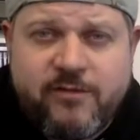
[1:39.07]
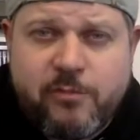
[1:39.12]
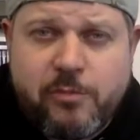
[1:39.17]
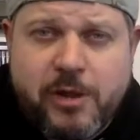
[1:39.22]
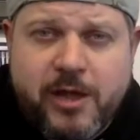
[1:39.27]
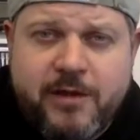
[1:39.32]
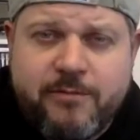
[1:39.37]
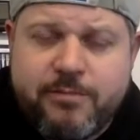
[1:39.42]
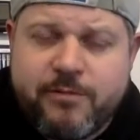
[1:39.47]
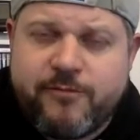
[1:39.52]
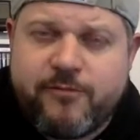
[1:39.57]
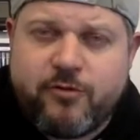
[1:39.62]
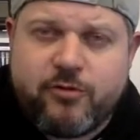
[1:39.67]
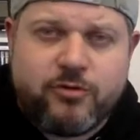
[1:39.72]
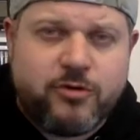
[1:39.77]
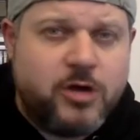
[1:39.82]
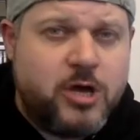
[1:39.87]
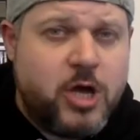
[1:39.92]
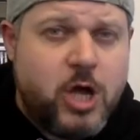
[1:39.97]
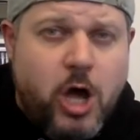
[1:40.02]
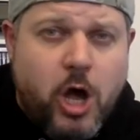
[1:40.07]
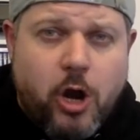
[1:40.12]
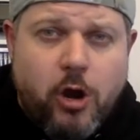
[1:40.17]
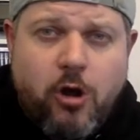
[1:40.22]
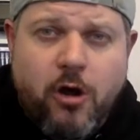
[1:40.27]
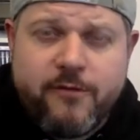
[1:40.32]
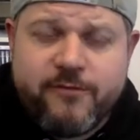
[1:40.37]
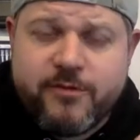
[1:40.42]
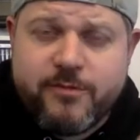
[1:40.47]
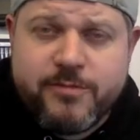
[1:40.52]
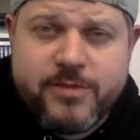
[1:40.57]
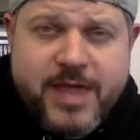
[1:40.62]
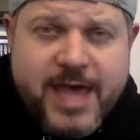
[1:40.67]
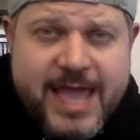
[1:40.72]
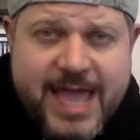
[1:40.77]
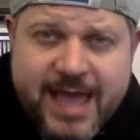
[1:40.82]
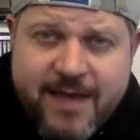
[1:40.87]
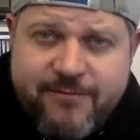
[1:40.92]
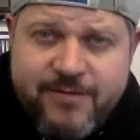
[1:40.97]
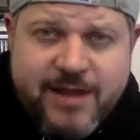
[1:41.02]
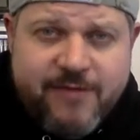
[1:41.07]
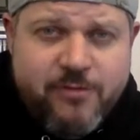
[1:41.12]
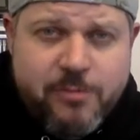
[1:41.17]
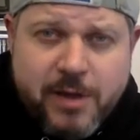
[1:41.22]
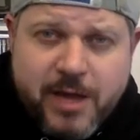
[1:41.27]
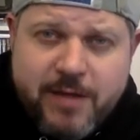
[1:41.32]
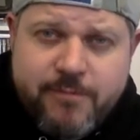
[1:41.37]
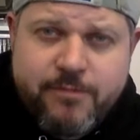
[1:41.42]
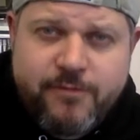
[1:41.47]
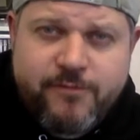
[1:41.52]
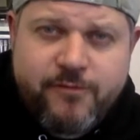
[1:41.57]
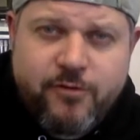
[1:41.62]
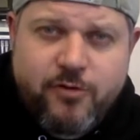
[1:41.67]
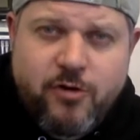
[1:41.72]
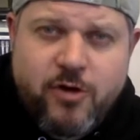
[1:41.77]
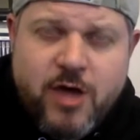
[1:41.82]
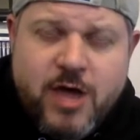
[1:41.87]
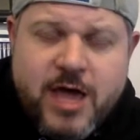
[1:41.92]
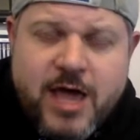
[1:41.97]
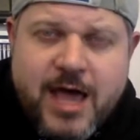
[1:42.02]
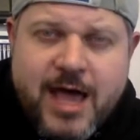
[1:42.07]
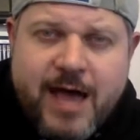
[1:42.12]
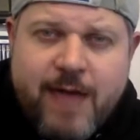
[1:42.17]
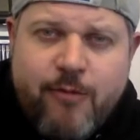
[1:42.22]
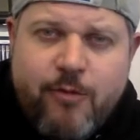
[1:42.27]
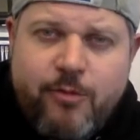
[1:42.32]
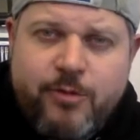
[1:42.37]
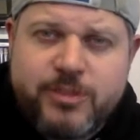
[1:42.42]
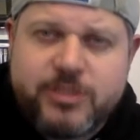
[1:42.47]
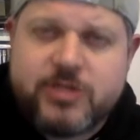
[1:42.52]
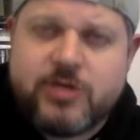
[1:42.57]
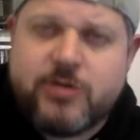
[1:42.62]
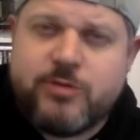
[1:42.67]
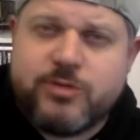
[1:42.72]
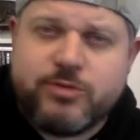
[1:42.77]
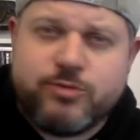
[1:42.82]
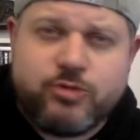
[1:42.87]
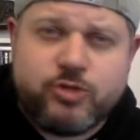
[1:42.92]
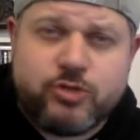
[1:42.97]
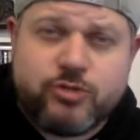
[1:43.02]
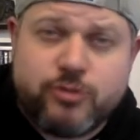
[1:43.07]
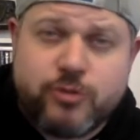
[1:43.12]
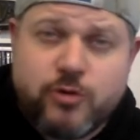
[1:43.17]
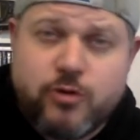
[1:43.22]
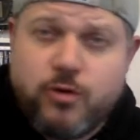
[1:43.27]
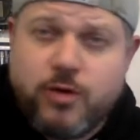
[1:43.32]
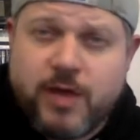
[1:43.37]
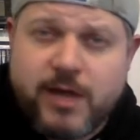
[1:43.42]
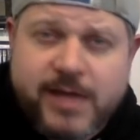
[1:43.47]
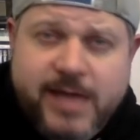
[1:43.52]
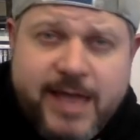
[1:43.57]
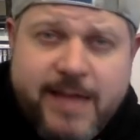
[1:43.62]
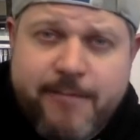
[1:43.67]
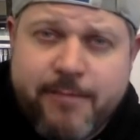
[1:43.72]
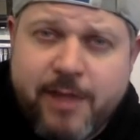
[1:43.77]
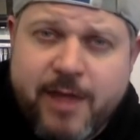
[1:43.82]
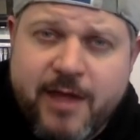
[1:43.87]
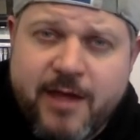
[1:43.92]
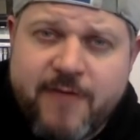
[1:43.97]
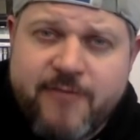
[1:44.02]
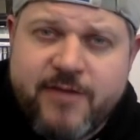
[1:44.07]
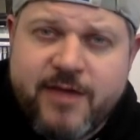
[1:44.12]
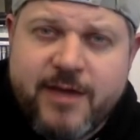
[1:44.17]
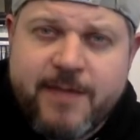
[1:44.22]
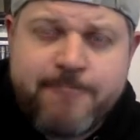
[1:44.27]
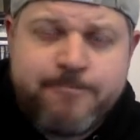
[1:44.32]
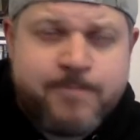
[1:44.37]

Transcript: played before, a lot of them they have never played before, and what we do is we just record our gameplay of it.